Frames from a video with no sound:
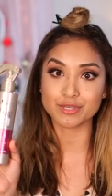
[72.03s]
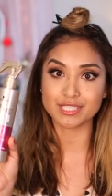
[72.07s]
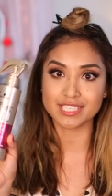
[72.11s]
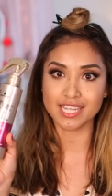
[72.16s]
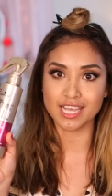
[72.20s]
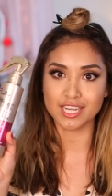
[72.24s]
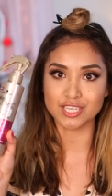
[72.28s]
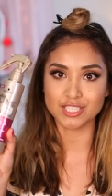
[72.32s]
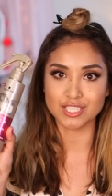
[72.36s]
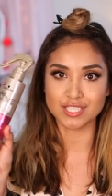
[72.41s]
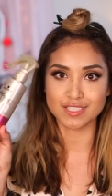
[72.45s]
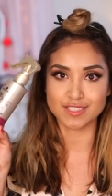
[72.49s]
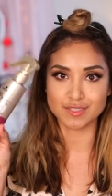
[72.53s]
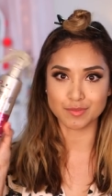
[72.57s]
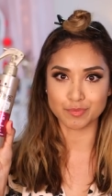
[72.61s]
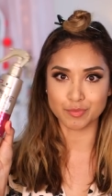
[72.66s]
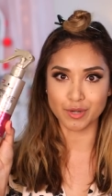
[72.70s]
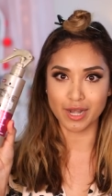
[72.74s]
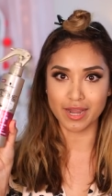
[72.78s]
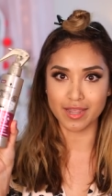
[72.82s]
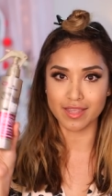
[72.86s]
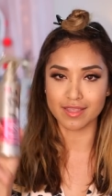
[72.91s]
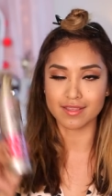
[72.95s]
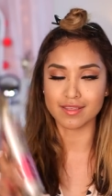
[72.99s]
Protection
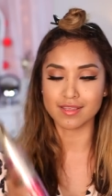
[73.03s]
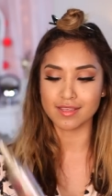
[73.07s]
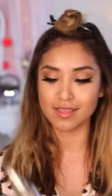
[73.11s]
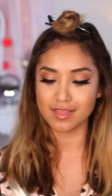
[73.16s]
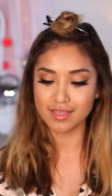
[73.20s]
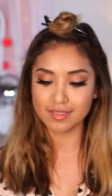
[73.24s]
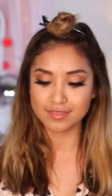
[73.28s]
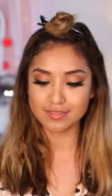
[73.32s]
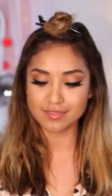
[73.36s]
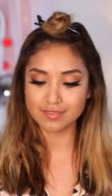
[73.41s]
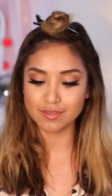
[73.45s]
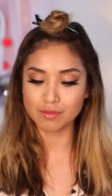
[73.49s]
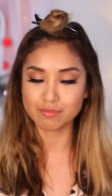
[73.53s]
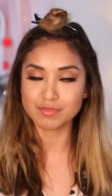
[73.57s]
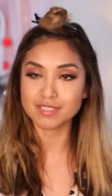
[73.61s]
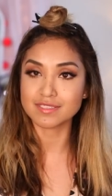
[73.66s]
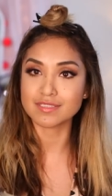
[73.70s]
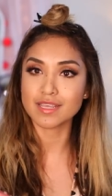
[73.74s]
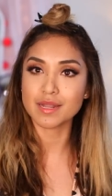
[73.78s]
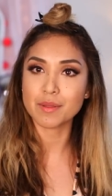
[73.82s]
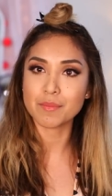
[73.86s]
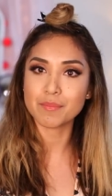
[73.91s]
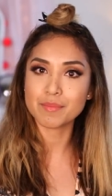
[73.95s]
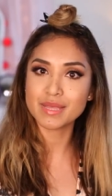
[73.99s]
Spray. So I'm
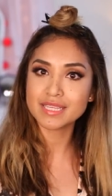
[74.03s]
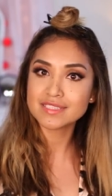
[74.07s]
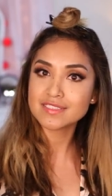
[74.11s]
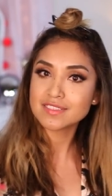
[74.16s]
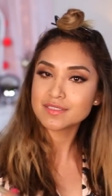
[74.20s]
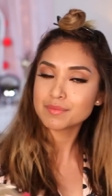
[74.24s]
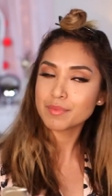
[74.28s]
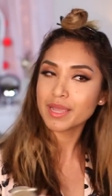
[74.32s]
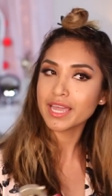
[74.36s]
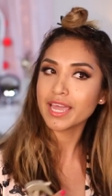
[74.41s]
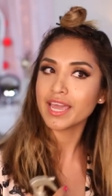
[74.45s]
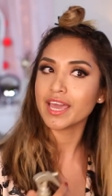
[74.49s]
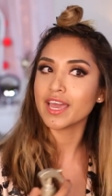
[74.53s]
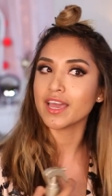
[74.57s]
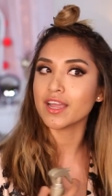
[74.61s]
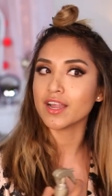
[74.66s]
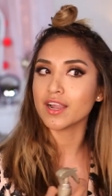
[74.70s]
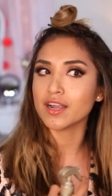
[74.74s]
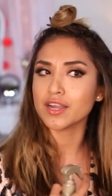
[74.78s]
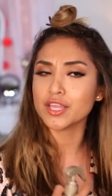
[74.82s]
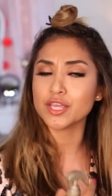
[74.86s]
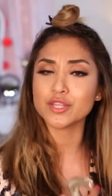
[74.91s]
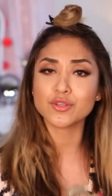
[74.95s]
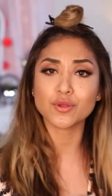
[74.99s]
just gonna mist my
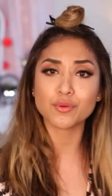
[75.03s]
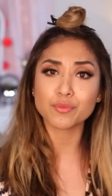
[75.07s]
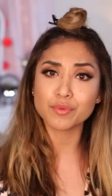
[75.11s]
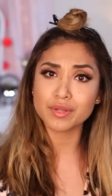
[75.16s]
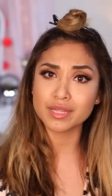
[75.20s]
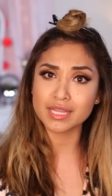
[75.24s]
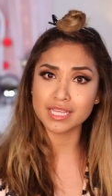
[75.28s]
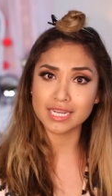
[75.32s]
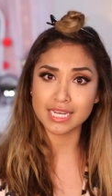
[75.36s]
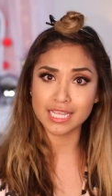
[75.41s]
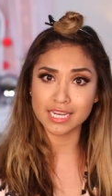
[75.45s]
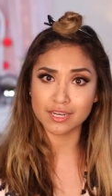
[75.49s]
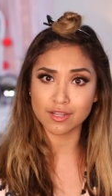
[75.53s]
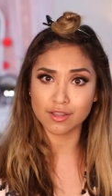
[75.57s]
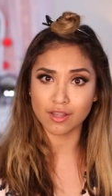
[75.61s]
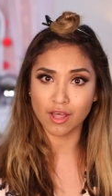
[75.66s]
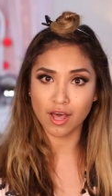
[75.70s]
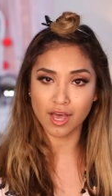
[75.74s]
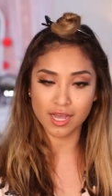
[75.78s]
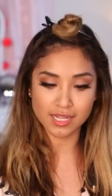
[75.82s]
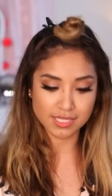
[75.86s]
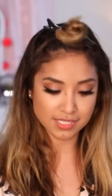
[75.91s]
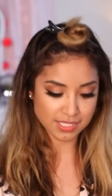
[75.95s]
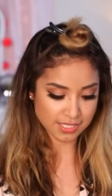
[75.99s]
hair. You don't really need a
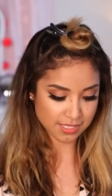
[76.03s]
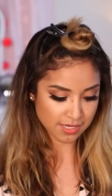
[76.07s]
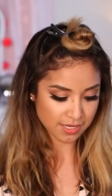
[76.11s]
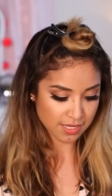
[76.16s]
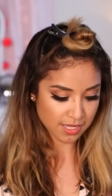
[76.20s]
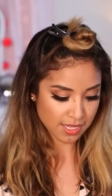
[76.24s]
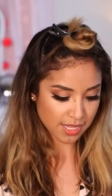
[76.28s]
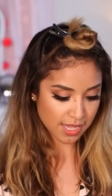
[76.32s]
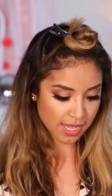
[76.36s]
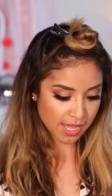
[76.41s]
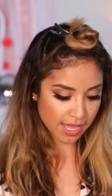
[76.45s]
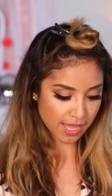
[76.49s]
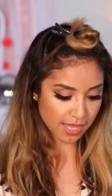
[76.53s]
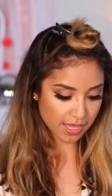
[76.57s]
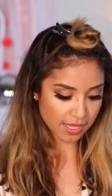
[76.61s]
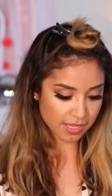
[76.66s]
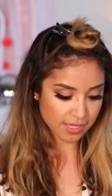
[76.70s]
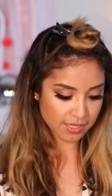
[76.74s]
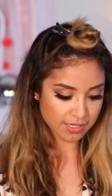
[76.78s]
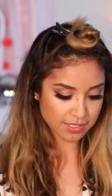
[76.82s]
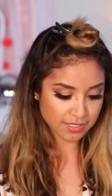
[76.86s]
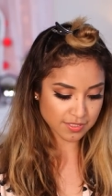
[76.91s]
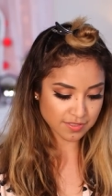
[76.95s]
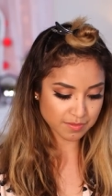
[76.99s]
lot
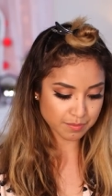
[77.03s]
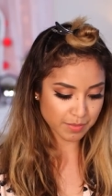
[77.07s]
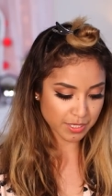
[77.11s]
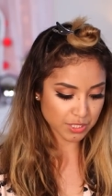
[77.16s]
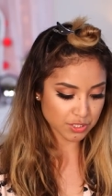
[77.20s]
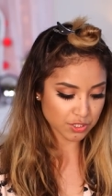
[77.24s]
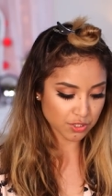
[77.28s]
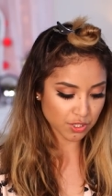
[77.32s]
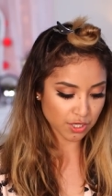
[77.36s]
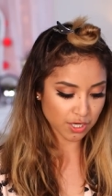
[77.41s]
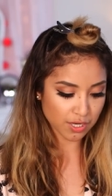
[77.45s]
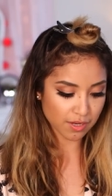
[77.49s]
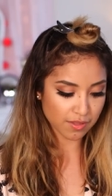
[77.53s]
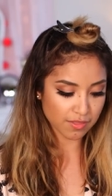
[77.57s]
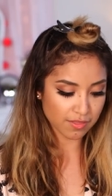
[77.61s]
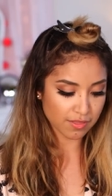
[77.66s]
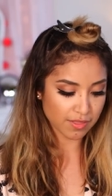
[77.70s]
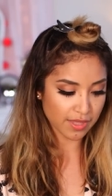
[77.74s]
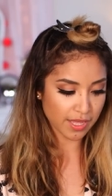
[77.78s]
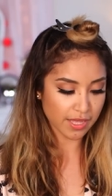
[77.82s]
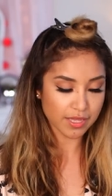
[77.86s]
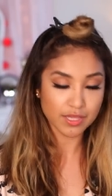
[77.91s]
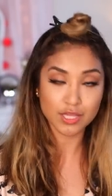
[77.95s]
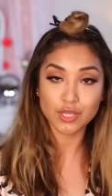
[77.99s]
and just make sure
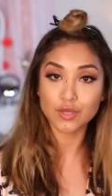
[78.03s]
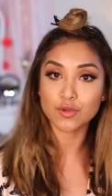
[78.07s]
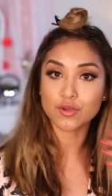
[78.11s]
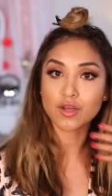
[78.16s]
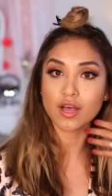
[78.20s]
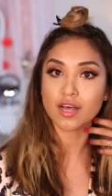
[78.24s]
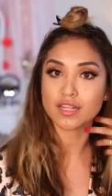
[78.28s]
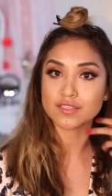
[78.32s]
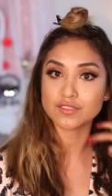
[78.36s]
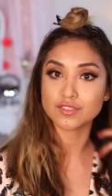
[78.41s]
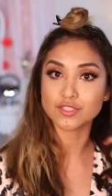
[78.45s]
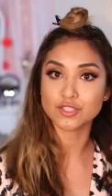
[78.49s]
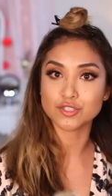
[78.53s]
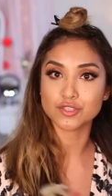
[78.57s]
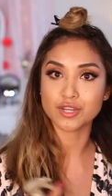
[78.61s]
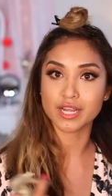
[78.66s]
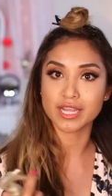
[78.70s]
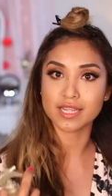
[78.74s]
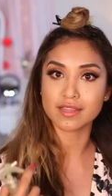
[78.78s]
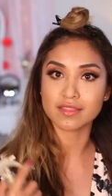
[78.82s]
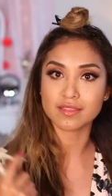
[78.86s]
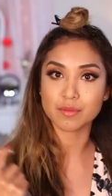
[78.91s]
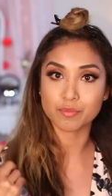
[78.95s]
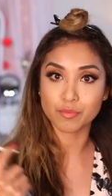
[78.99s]
that you
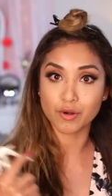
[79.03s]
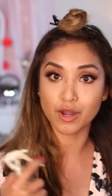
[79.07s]
concentrate the